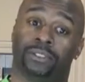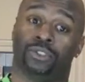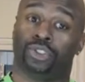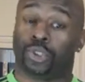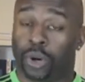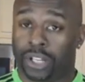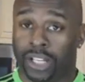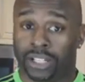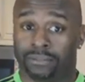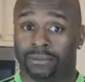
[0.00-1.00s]

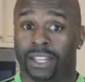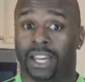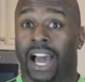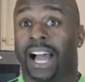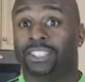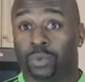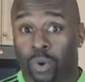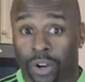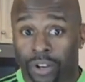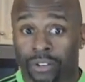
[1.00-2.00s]
shortening, ice
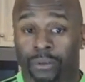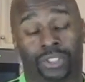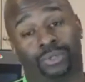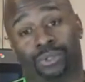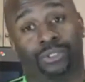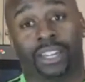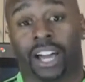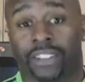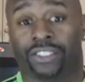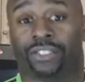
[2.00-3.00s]
water, which you don't even
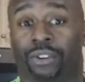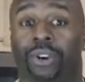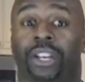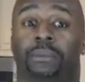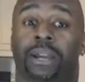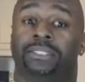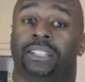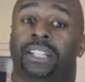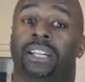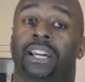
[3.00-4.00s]
count that as an ingredient
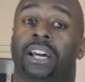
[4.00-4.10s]
basically,